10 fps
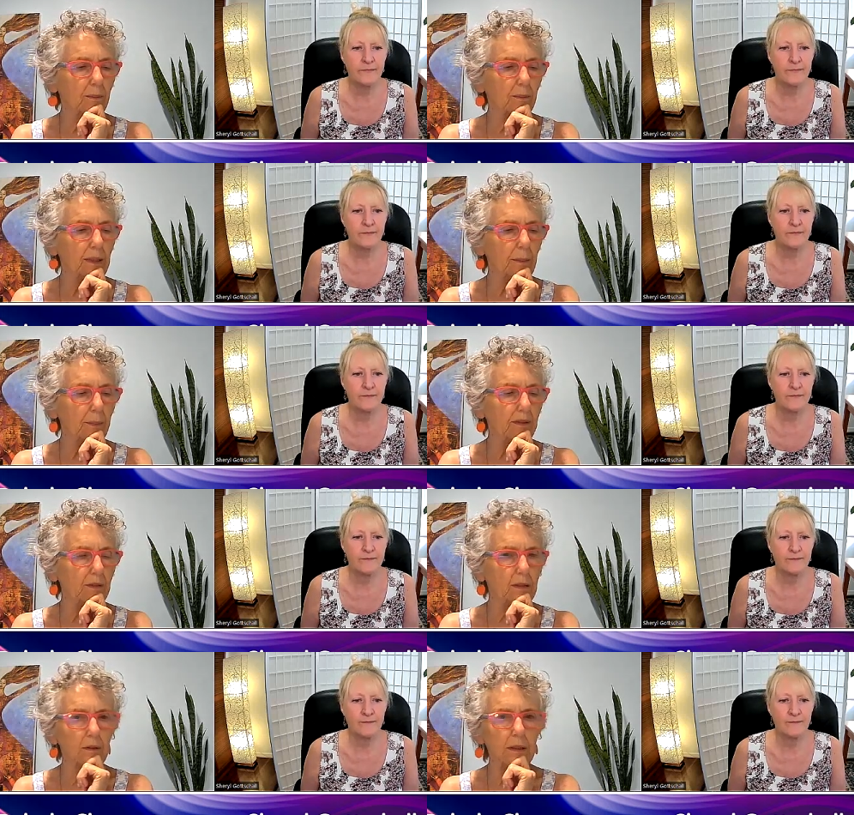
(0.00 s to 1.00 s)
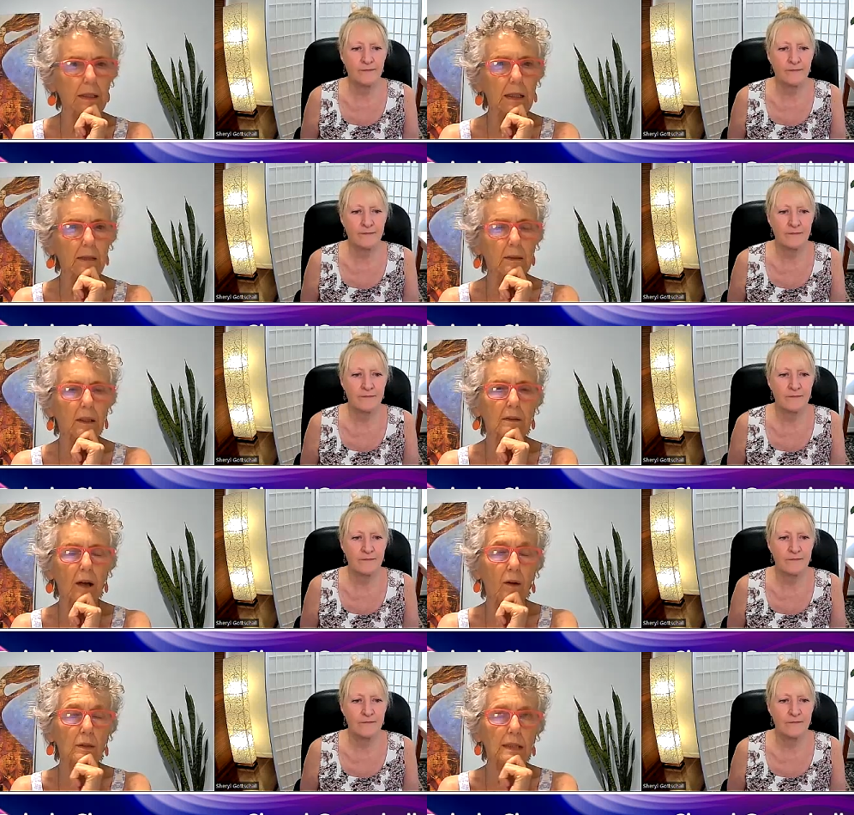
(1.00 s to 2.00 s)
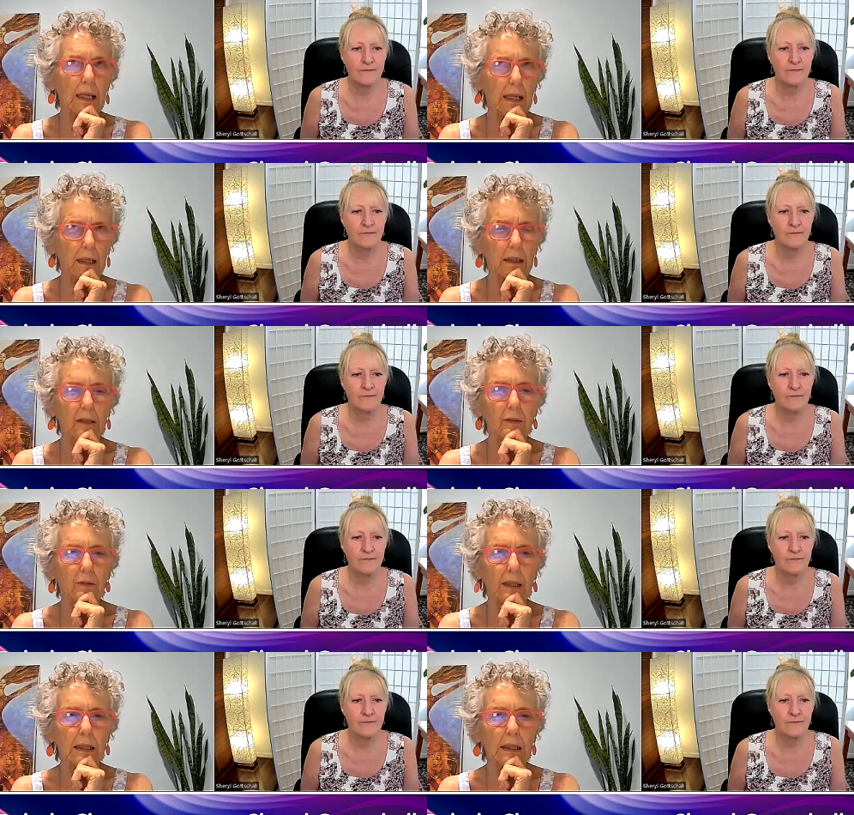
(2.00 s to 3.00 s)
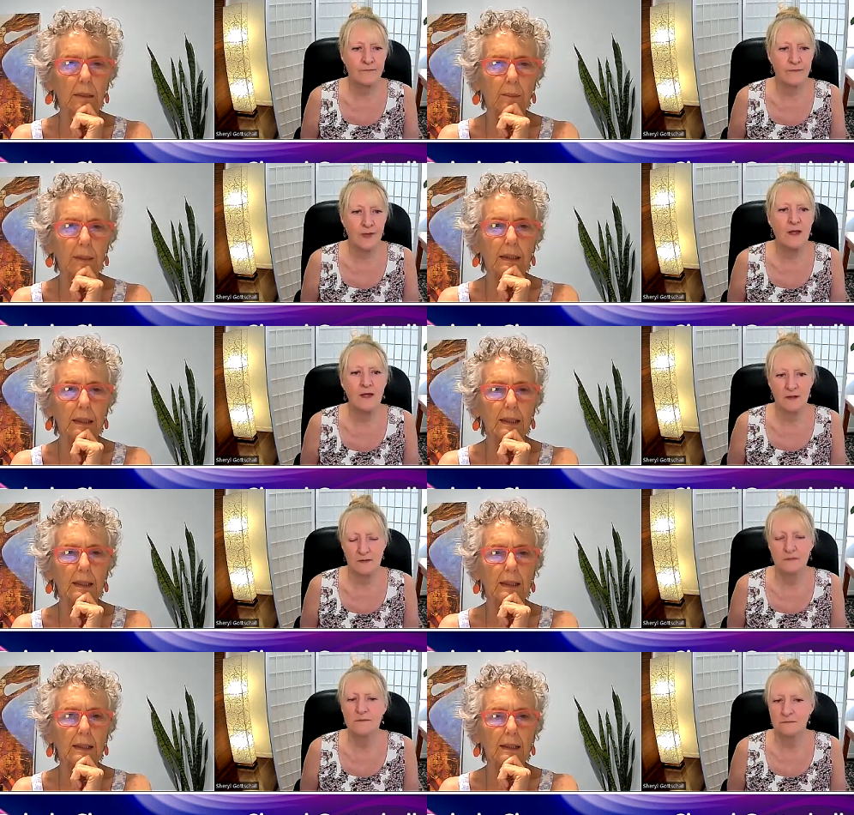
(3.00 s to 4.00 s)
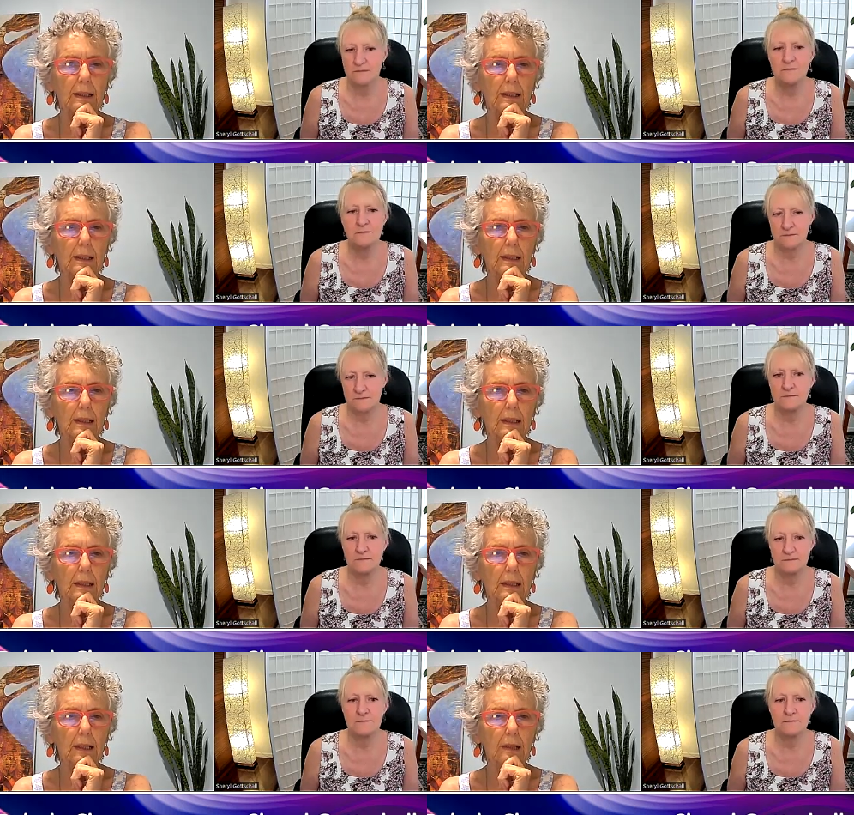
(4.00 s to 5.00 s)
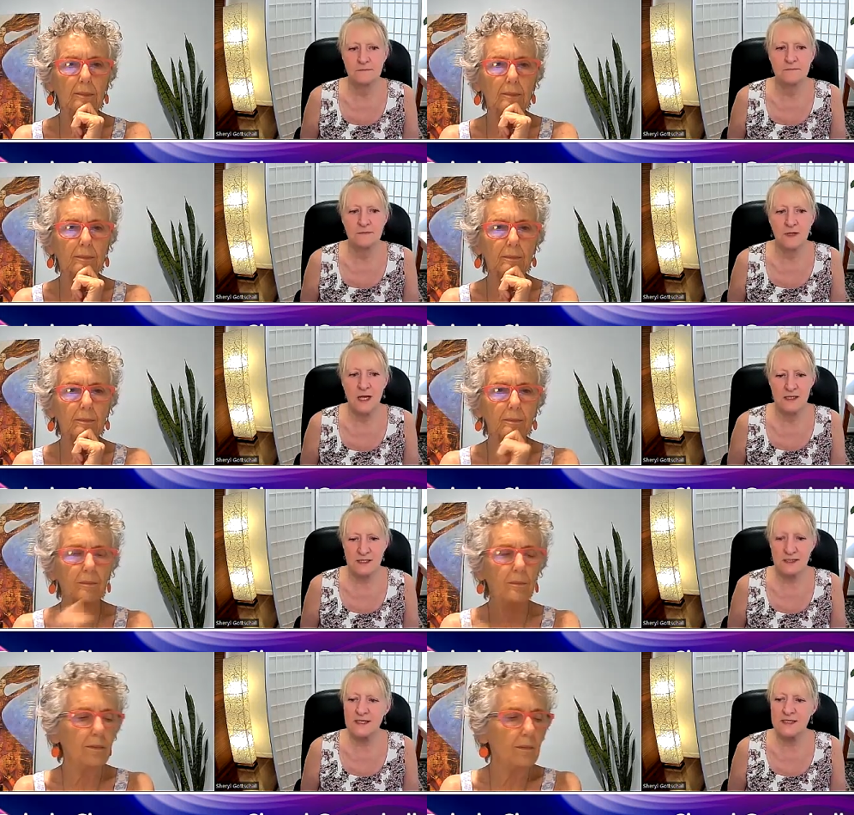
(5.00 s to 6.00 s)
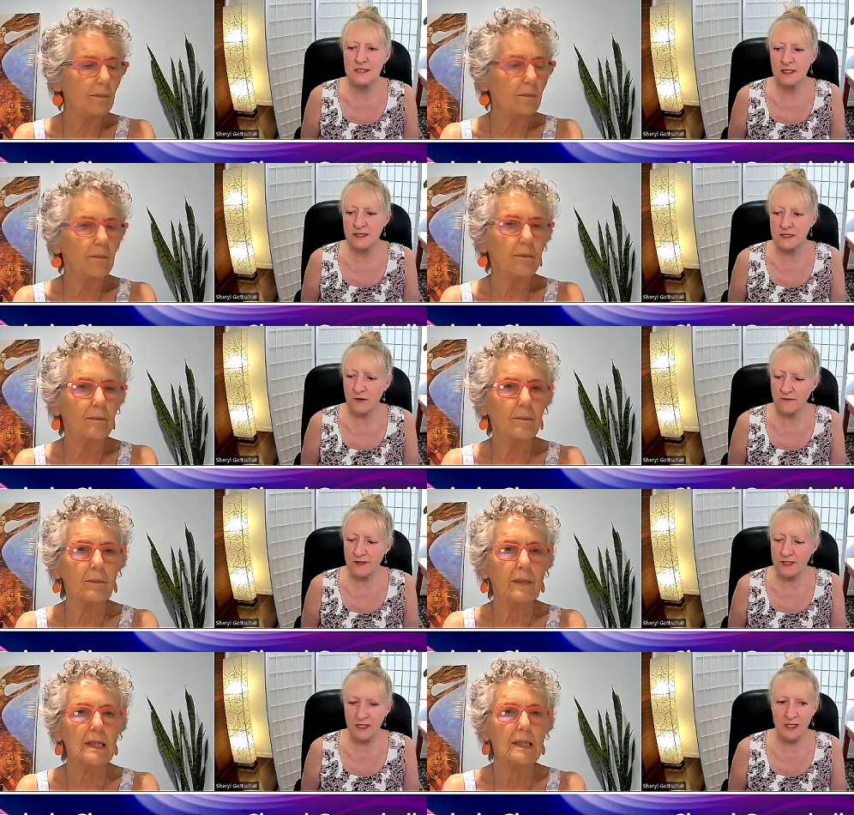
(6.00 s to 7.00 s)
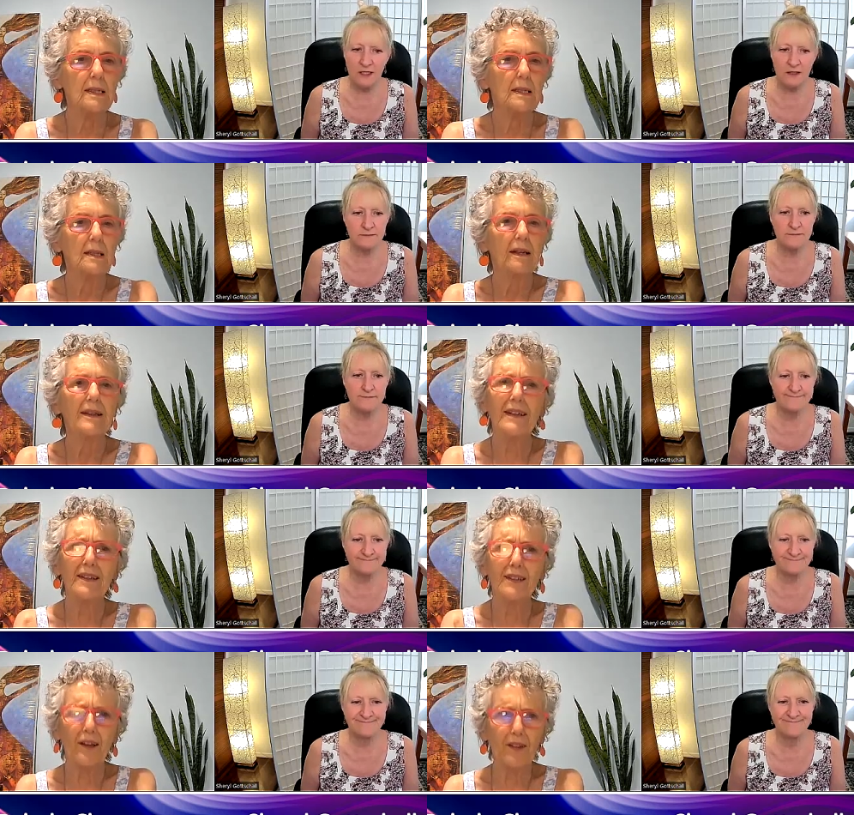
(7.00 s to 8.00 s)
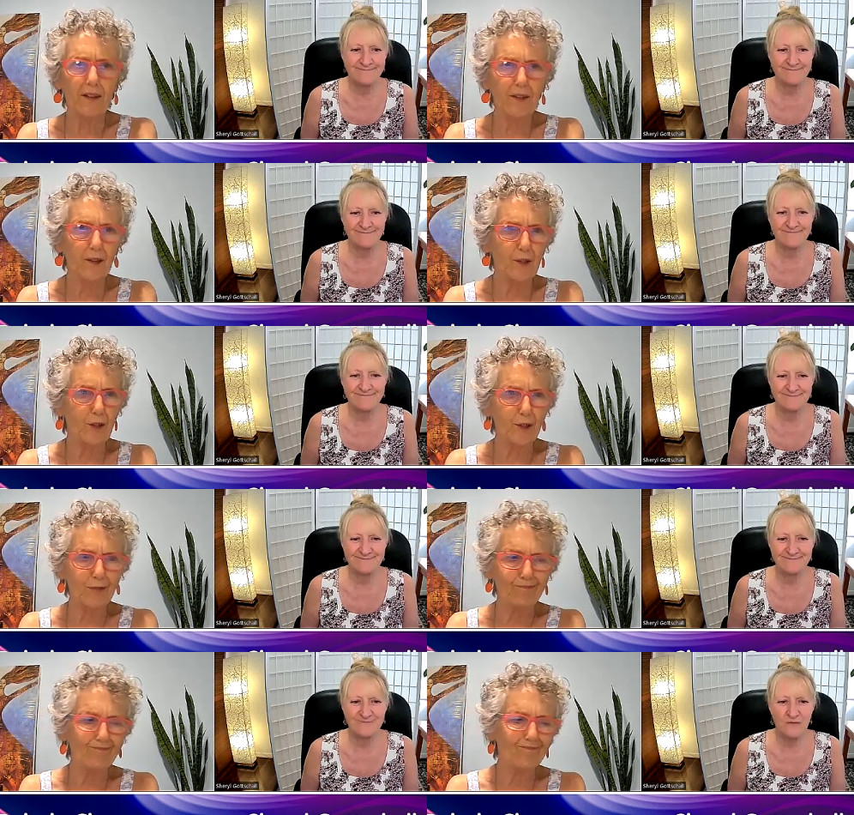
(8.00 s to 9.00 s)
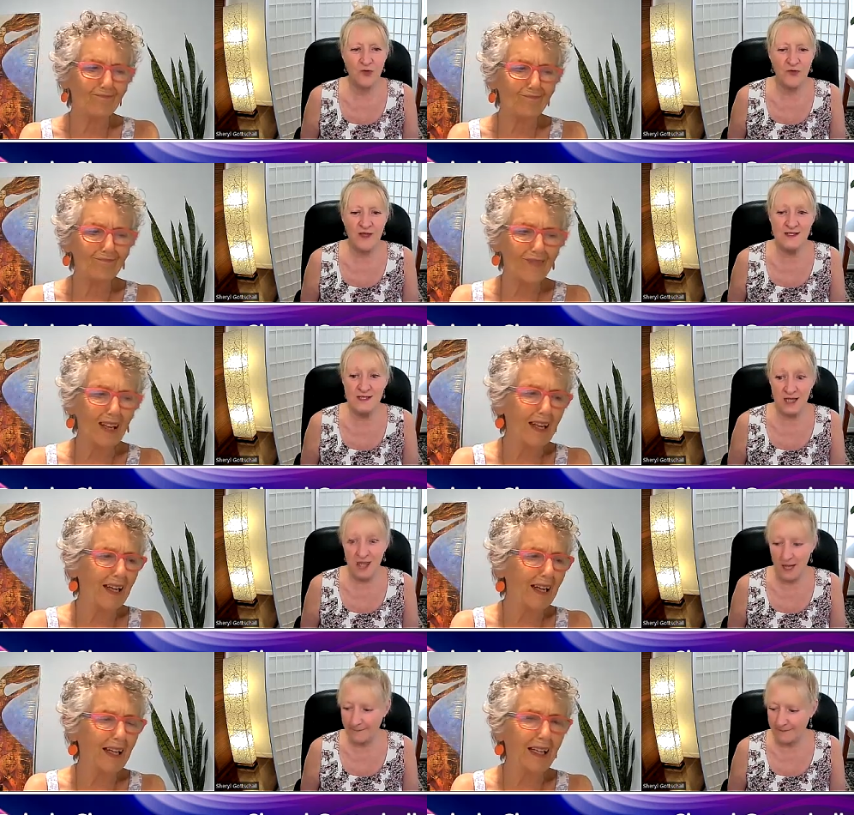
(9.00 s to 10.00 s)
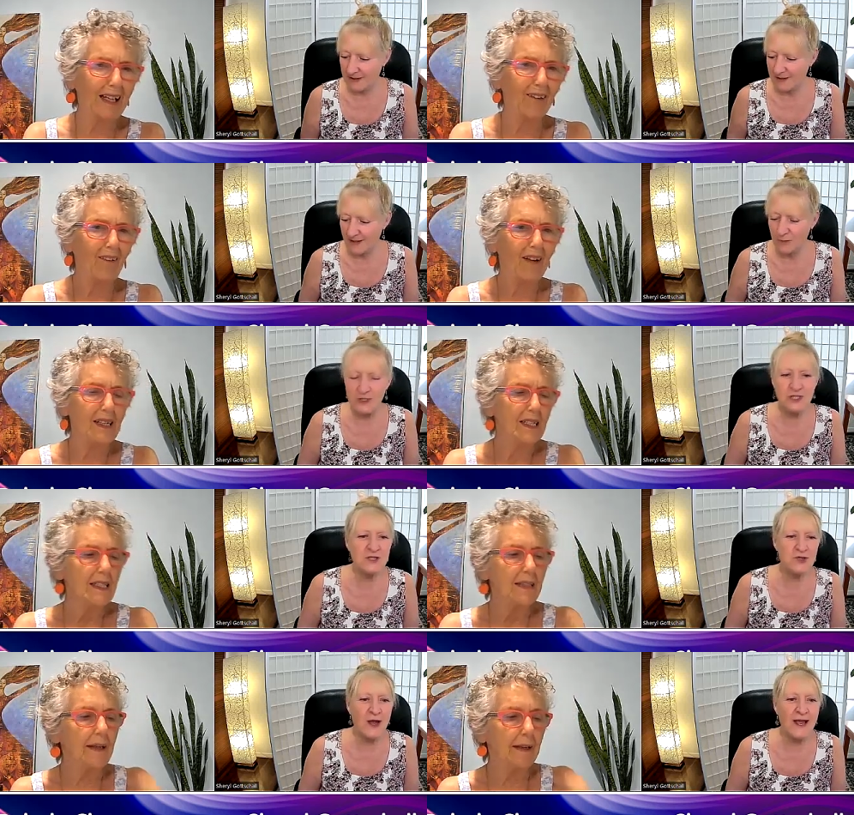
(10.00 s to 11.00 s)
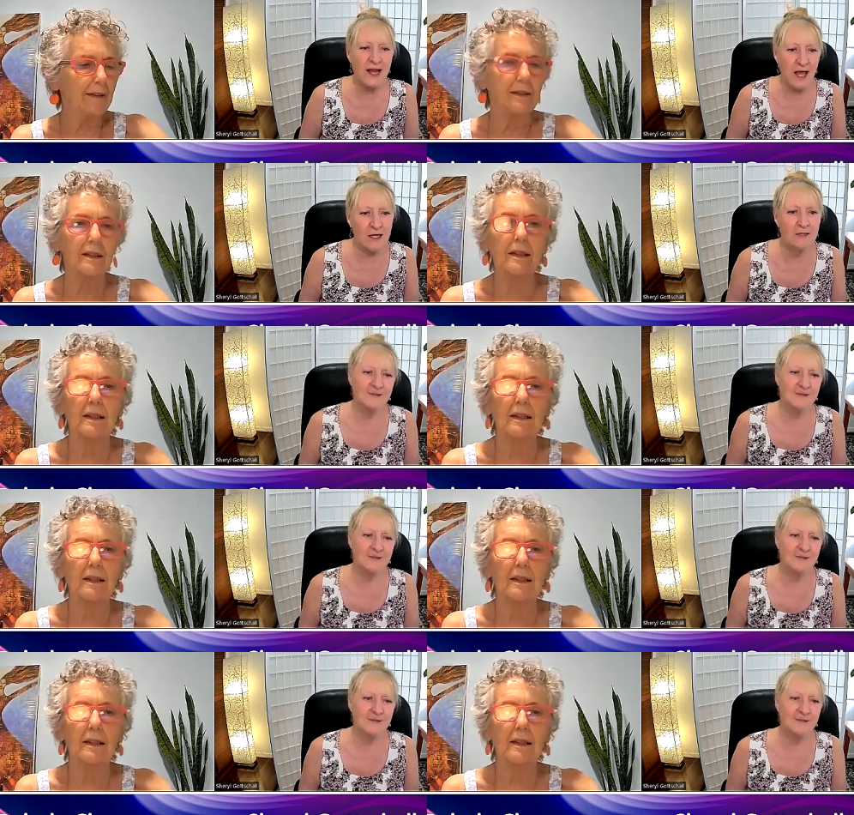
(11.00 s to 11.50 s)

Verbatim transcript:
Speaker 1: pretty pivotal year, although the whole decade is really, but, yeah.
Speaker 2: It's a sizzling of a year.
Speaker 1: Yes, I think so too.
Speaker 2: For things to come. Watch the trailer.